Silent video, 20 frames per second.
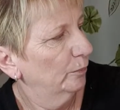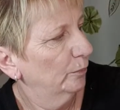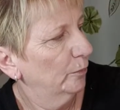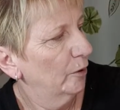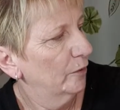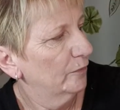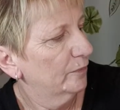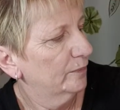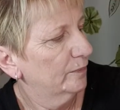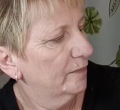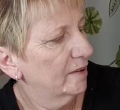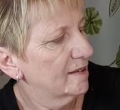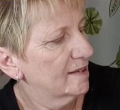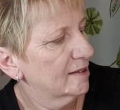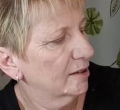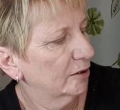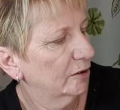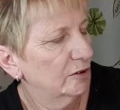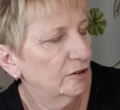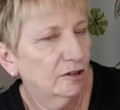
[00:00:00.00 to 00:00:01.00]
what the
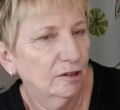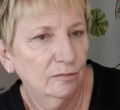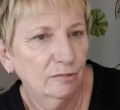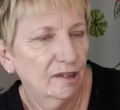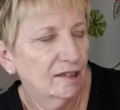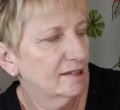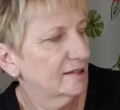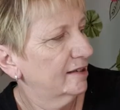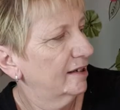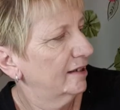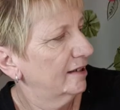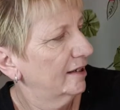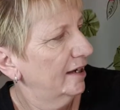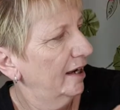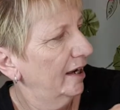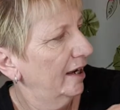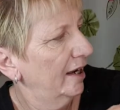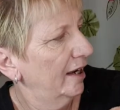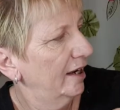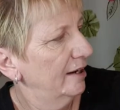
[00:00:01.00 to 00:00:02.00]
solution, which
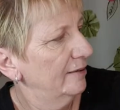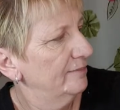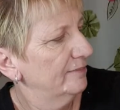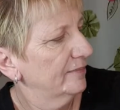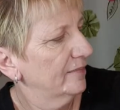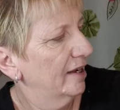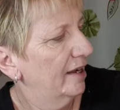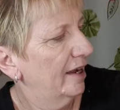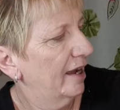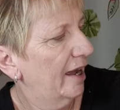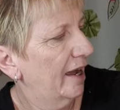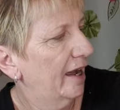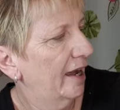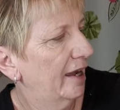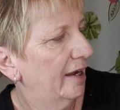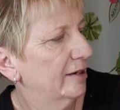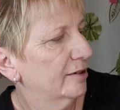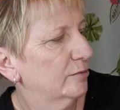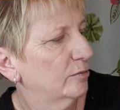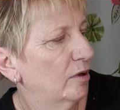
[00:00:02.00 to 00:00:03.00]
skincare,
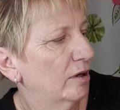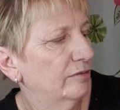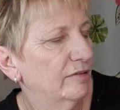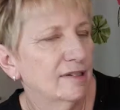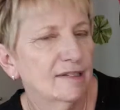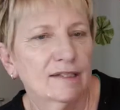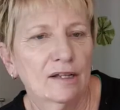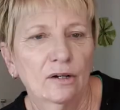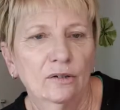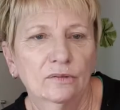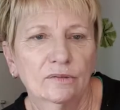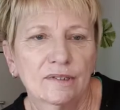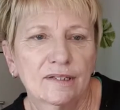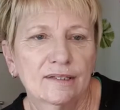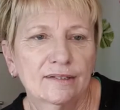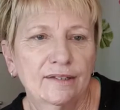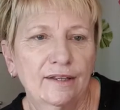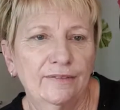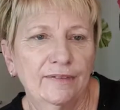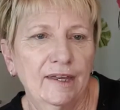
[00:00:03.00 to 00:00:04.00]
and what
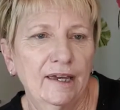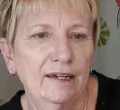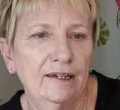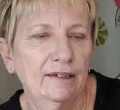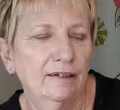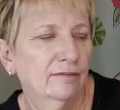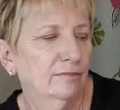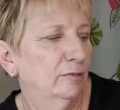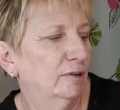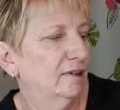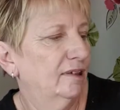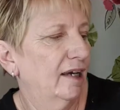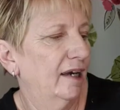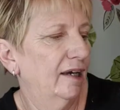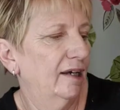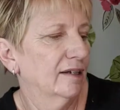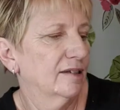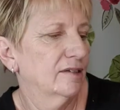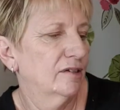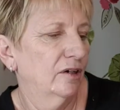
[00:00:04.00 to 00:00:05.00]
results that they would
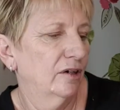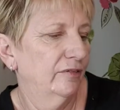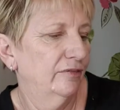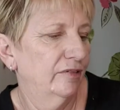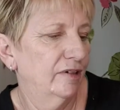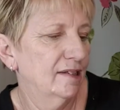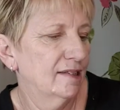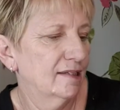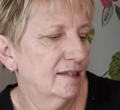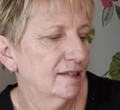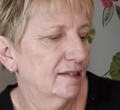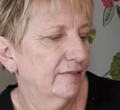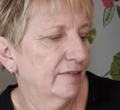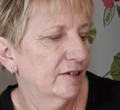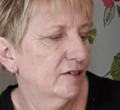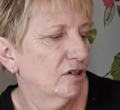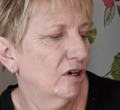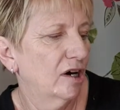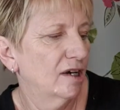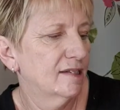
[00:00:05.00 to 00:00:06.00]
get. So for instance, the
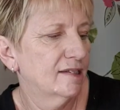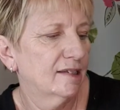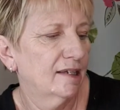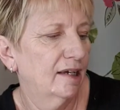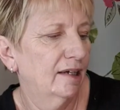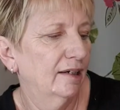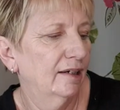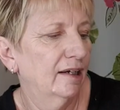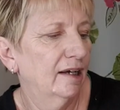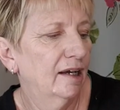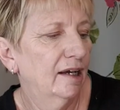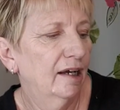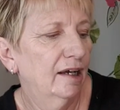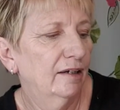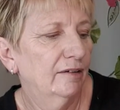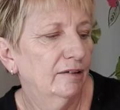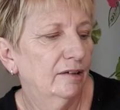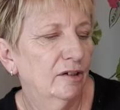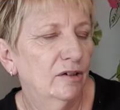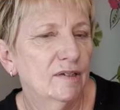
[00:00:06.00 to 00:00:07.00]
dry skin,
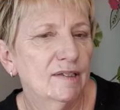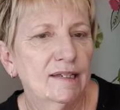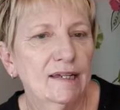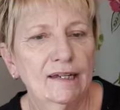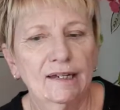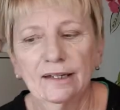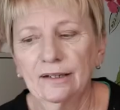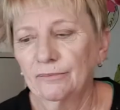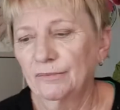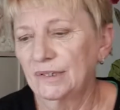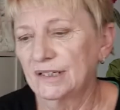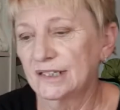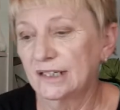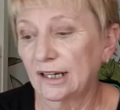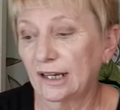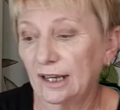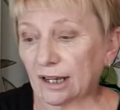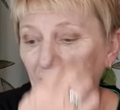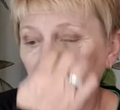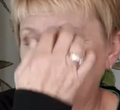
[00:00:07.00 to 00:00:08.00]
using
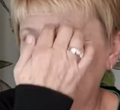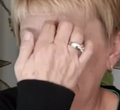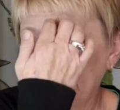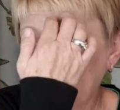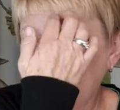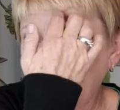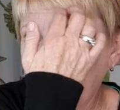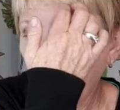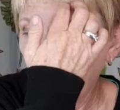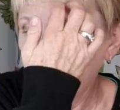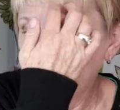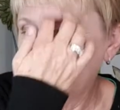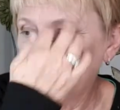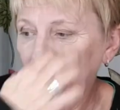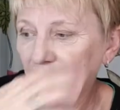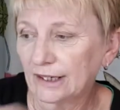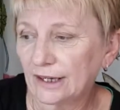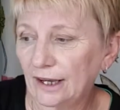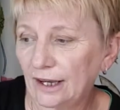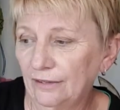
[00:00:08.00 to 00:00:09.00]
either
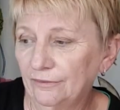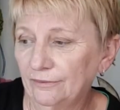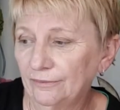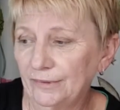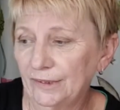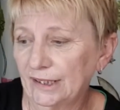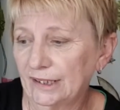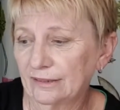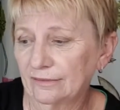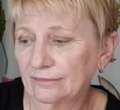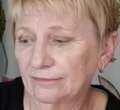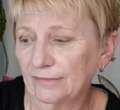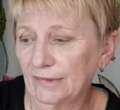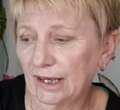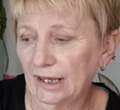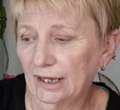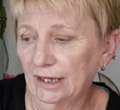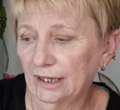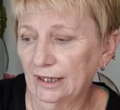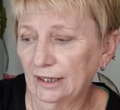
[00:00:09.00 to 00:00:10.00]
the Comfort
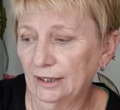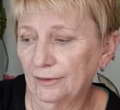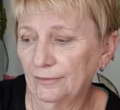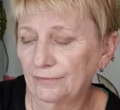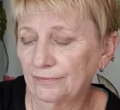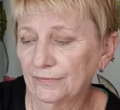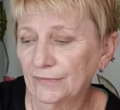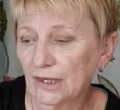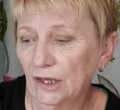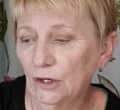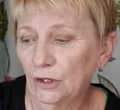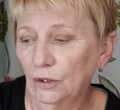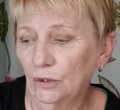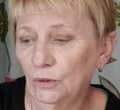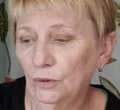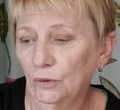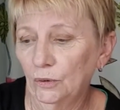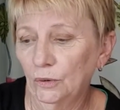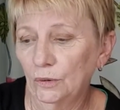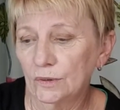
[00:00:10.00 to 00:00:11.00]

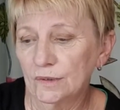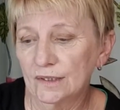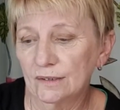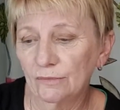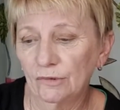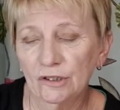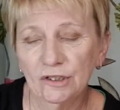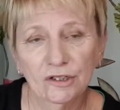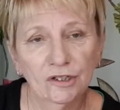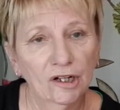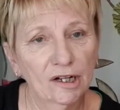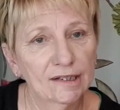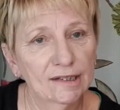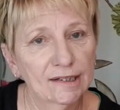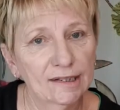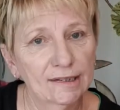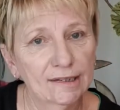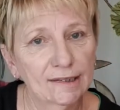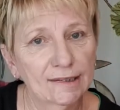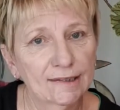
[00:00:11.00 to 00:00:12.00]
or some
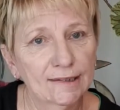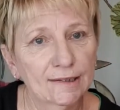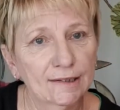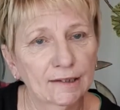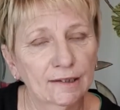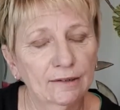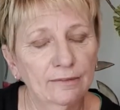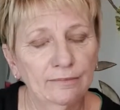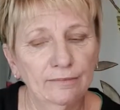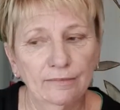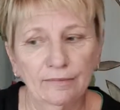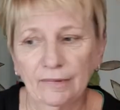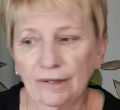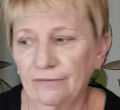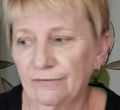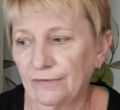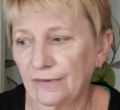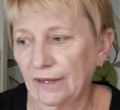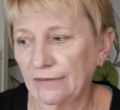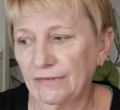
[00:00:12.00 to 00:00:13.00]
moisturising system
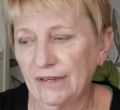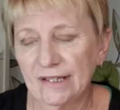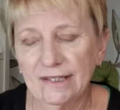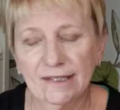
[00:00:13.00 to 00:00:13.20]
if they're